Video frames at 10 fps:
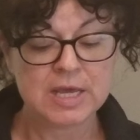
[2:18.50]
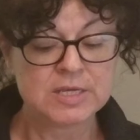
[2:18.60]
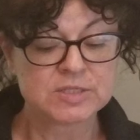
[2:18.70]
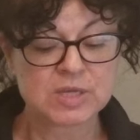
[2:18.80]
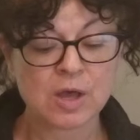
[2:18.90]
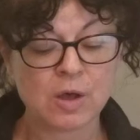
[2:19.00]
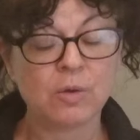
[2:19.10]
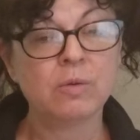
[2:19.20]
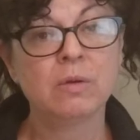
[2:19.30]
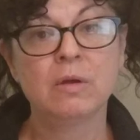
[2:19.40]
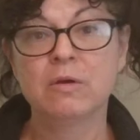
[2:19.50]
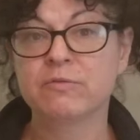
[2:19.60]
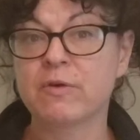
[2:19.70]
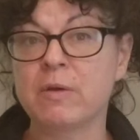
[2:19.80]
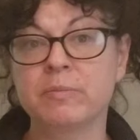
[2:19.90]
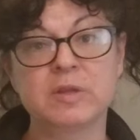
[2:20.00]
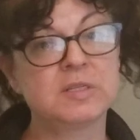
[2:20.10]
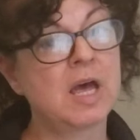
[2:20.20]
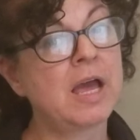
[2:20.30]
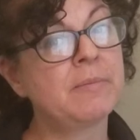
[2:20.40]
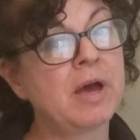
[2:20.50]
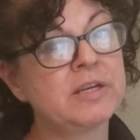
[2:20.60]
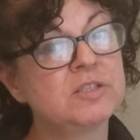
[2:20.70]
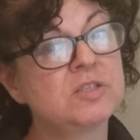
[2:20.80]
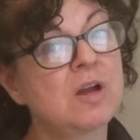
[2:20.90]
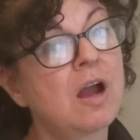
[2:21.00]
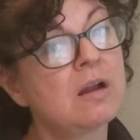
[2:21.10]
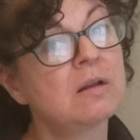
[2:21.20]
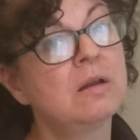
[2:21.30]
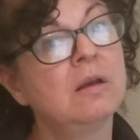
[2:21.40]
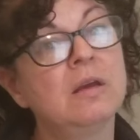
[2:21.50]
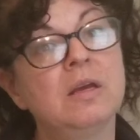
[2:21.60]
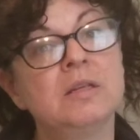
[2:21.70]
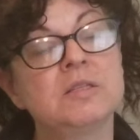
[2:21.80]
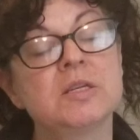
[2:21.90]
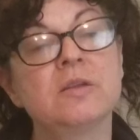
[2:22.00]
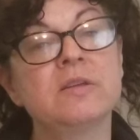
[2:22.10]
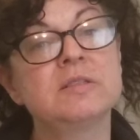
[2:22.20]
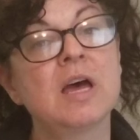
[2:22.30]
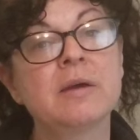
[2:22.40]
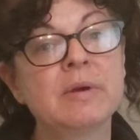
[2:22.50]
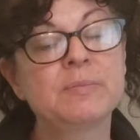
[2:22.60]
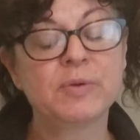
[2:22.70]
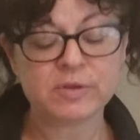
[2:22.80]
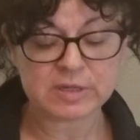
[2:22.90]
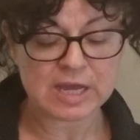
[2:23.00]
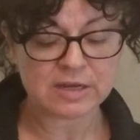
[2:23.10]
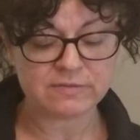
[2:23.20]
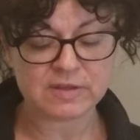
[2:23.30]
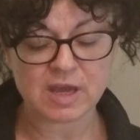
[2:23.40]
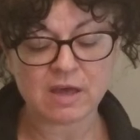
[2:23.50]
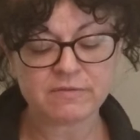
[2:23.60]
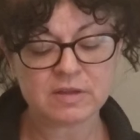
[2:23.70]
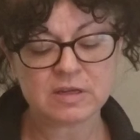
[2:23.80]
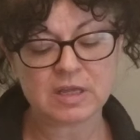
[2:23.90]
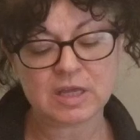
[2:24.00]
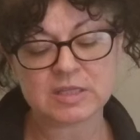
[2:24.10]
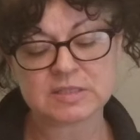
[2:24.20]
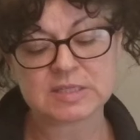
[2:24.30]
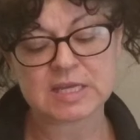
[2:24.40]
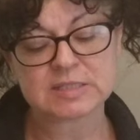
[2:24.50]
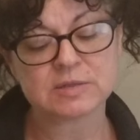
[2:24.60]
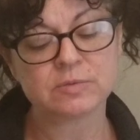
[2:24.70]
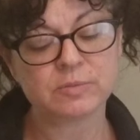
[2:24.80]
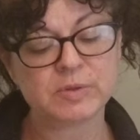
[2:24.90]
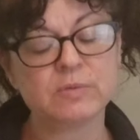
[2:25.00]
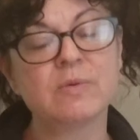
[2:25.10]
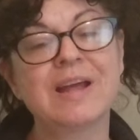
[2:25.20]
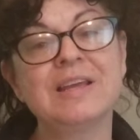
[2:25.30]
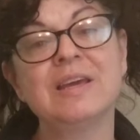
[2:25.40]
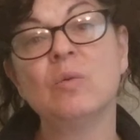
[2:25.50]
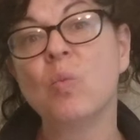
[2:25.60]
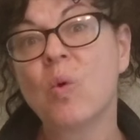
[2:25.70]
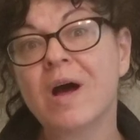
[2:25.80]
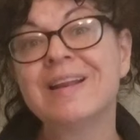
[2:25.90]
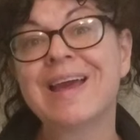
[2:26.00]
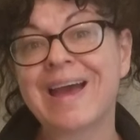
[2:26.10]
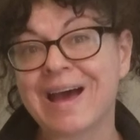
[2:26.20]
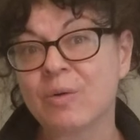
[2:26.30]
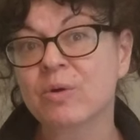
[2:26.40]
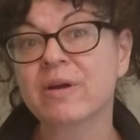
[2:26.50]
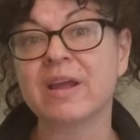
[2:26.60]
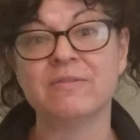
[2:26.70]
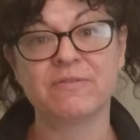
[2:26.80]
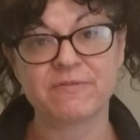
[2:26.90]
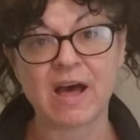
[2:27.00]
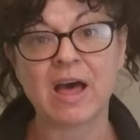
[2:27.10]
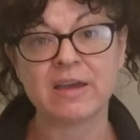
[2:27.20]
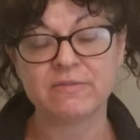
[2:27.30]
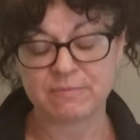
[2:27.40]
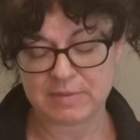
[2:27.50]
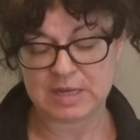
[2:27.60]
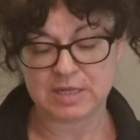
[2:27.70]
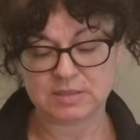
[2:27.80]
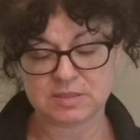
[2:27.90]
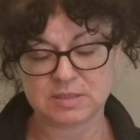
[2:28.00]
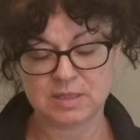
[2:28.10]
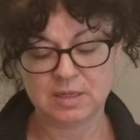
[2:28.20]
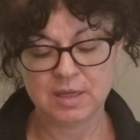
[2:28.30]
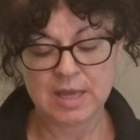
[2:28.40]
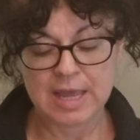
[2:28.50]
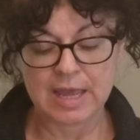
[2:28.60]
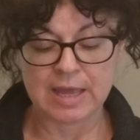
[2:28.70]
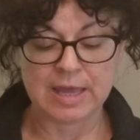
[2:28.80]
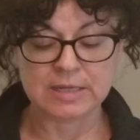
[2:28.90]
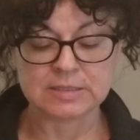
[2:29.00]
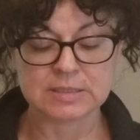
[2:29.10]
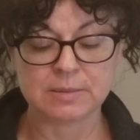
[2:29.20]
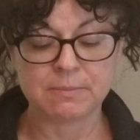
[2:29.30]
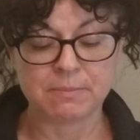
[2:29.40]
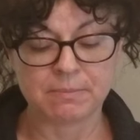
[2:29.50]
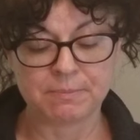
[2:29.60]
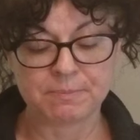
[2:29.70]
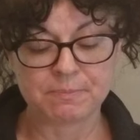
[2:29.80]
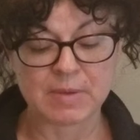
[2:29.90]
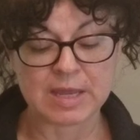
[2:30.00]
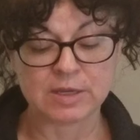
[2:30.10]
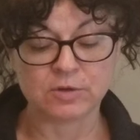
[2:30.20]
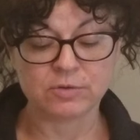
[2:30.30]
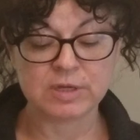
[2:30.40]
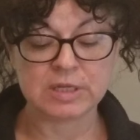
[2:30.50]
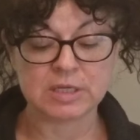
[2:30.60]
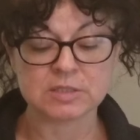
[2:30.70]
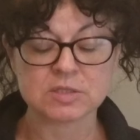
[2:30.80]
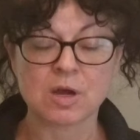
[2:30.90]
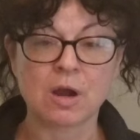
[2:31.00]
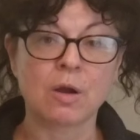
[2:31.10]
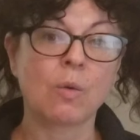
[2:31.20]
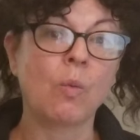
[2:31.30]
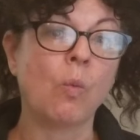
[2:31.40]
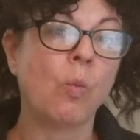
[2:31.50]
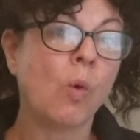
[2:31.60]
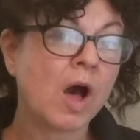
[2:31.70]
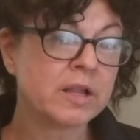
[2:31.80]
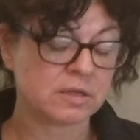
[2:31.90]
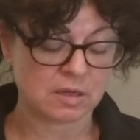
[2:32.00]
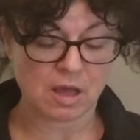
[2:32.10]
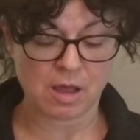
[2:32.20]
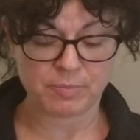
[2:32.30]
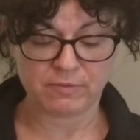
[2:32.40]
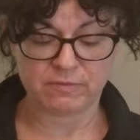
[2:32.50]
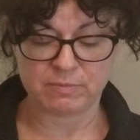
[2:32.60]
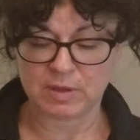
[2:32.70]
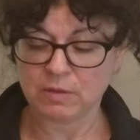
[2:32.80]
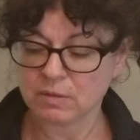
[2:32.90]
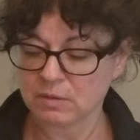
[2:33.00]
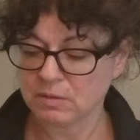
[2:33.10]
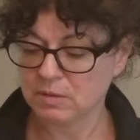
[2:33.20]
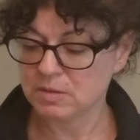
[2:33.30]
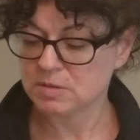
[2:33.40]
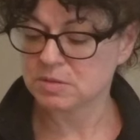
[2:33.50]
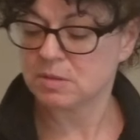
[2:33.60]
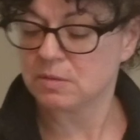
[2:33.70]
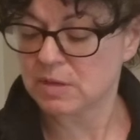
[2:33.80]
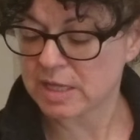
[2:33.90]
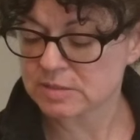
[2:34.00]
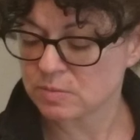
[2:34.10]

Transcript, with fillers: So from the time I start until the time I pull it out of the oven, it says it will be ready in one hour and five minutes. And my ingredients are one cup of milk. So that's